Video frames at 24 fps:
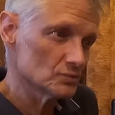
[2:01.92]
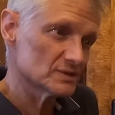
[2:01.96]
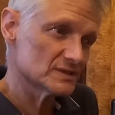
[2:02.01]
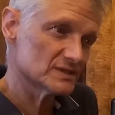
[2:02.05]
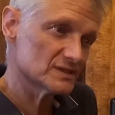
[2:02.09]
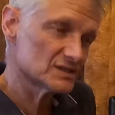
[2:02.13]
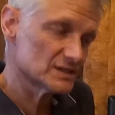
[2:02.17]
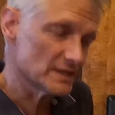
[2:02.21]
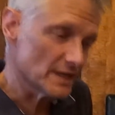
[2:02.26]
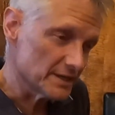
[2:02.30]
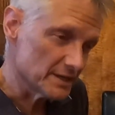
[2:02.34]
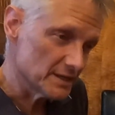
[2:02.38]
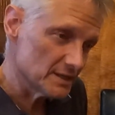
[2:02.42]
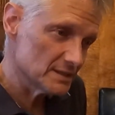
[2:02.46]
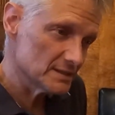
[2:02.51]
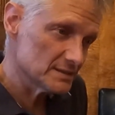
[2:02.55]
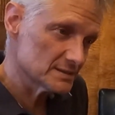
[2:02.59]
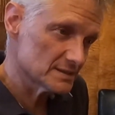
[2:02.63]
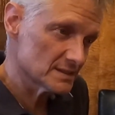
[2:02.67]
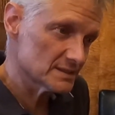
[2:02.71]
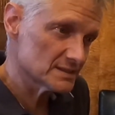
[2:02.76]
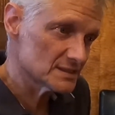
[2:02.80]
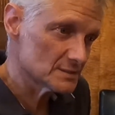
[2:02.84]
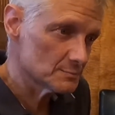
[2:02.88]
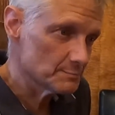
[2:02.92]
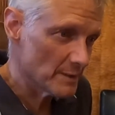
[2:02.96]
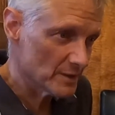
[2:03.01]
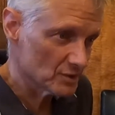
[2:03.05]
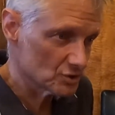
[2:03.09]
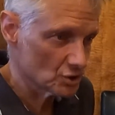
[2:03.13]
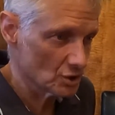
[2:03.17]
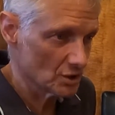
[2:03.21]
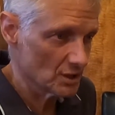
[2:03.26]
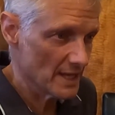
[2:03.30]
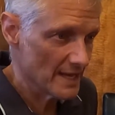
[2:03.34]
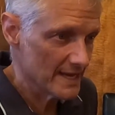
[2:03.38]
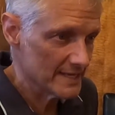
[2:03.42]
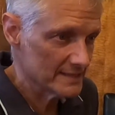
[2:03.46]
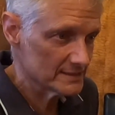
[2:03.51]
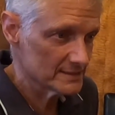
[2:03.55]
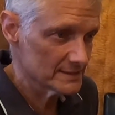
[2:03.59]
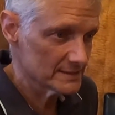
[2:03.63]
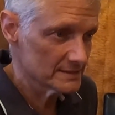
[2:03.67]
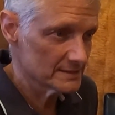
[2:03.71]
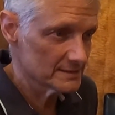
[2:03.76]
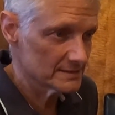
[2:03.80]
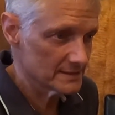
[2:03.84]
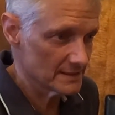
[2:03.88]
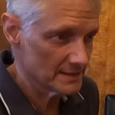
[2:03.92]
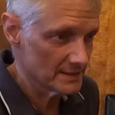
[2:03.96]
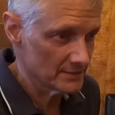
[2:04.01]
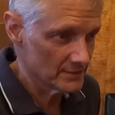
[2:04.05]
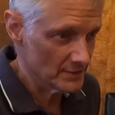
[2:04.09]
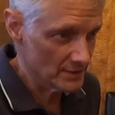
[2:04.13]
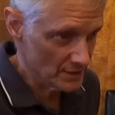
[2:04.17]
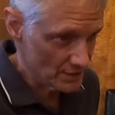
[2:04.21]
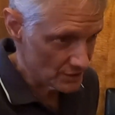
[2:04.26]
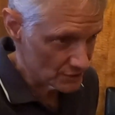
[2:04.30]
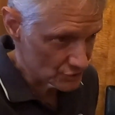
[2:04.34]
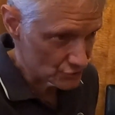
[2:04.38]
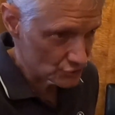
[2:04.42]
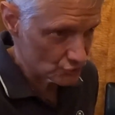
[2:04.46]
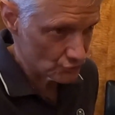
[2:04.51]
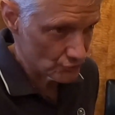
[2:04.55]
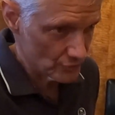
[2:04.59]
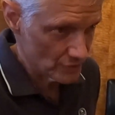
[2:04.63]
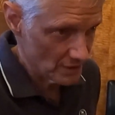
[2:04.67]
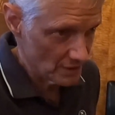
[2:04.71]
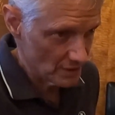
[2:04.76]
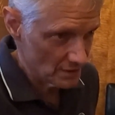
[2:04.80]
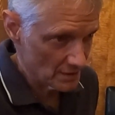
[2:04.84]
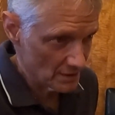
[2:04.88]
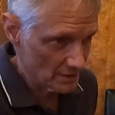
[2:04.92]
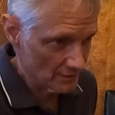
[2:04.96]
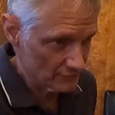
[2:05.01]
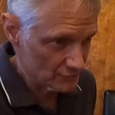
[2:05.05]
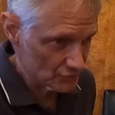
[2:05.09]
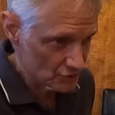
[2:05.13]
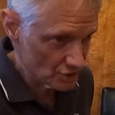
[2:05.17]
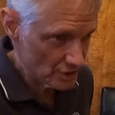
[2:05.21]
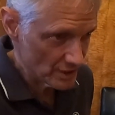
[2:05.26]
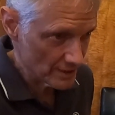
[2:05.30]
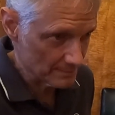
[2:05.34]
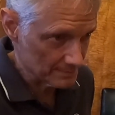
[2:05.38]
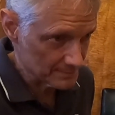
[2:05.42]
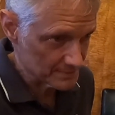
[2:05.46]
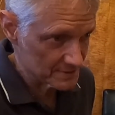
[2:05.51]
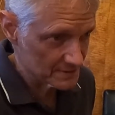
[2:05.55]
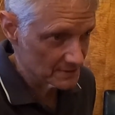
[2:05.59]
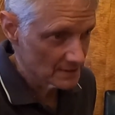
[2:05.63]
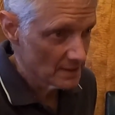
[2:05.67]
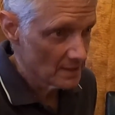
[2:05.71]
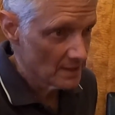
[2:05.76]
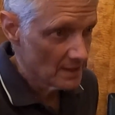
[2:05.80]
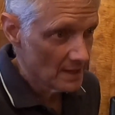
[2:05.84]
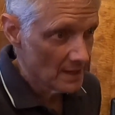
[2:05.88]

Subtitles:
studies and specializes in the history of ships.